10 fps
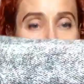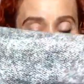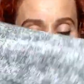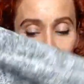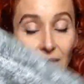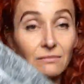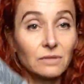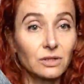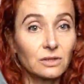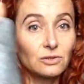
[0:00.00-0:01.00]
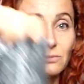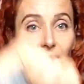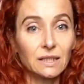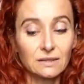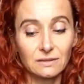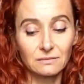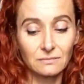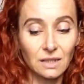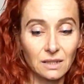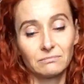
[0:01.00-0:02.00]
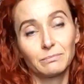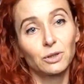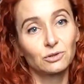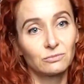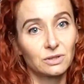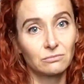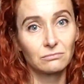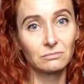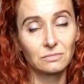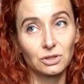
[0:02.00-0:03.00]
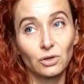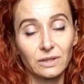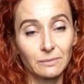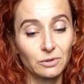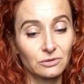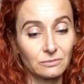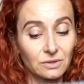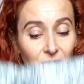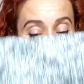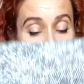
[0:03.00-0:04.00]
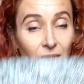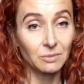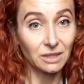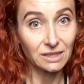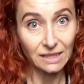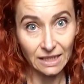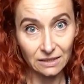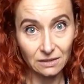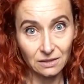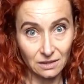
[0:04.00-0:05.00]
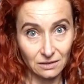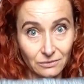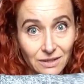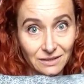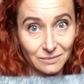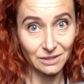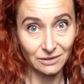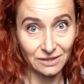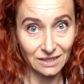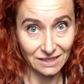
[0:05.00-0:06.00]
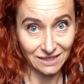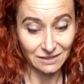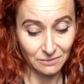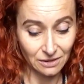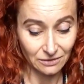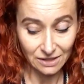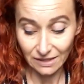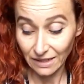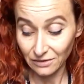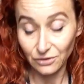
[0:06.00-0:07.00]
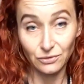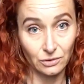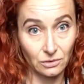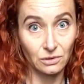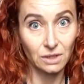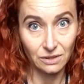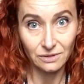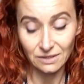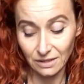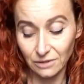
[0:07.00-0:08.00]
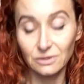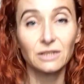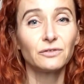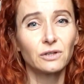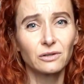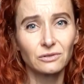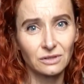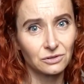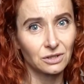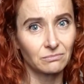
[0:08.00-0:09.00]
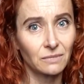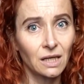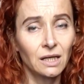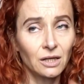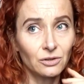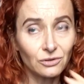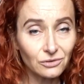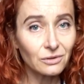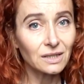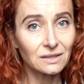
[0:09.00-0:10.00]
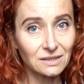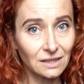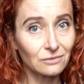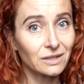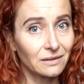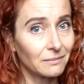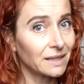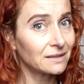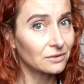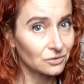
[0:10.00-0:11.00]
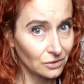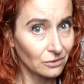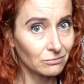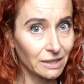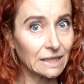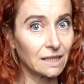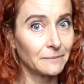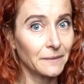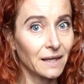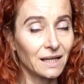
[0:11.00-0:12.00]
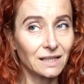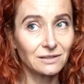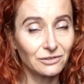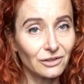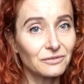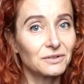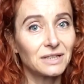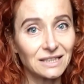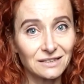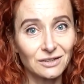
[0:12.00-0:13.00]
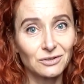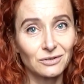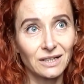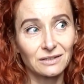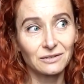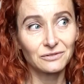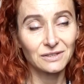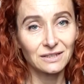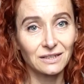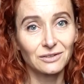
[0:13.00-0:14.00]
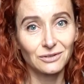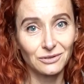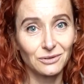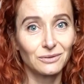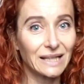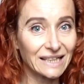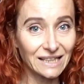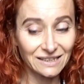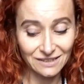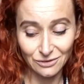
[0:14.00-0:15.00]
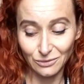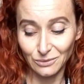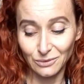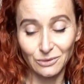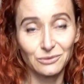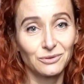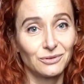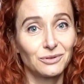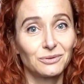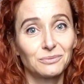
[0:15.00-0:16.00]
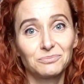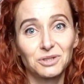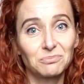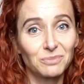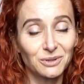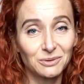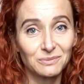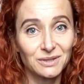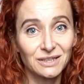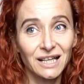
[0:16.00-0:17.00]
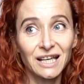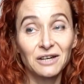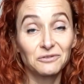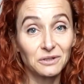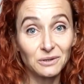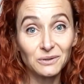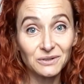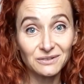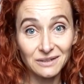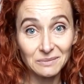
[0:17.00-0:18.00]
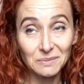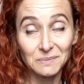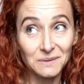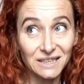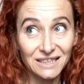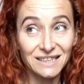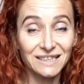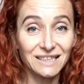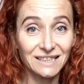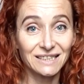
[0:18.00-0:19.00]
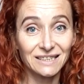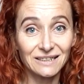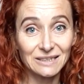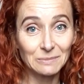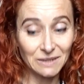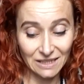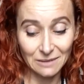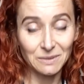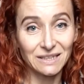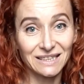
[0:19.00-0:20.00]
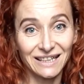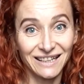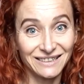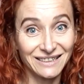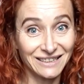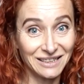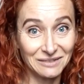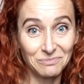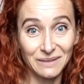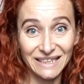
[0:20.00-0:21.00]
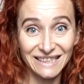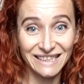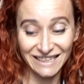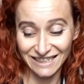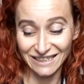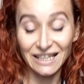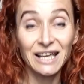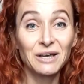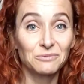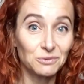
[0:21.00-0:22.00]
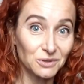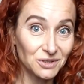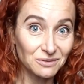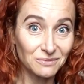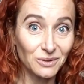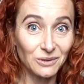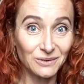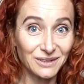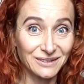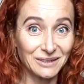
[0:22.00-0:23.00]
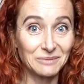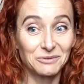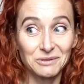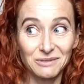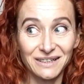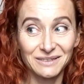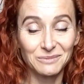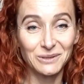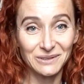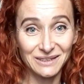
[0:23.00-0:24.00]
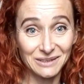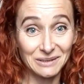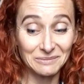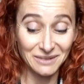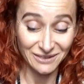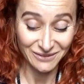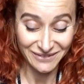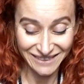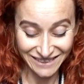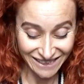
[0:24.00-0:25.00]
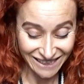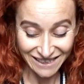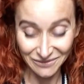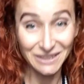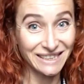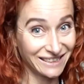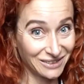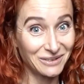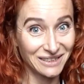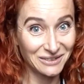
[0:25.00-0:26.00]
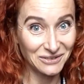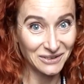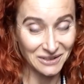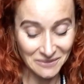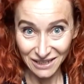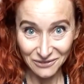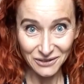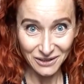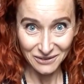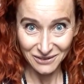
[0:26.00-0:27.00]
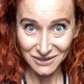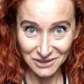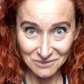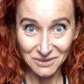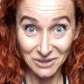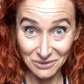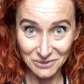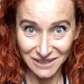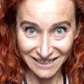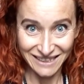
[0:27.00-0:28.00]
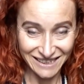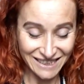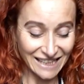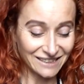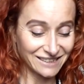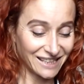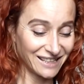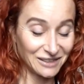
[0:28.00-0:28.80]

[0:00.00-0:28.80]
So I'm going to make some bottoms, some yoga bottoms, because again, I wear them a lot, I need them a lot, I get through loads and loads. If you go to the gym, you do understand why I make so many. It's not very easy to kind of stick to your leggings or to your gym bottoms for a long time because they start being a bit dirty in places, and we wash them all the time, we wear them all the time, so yeah, we need quite a few. If you go to the gym, you will understand.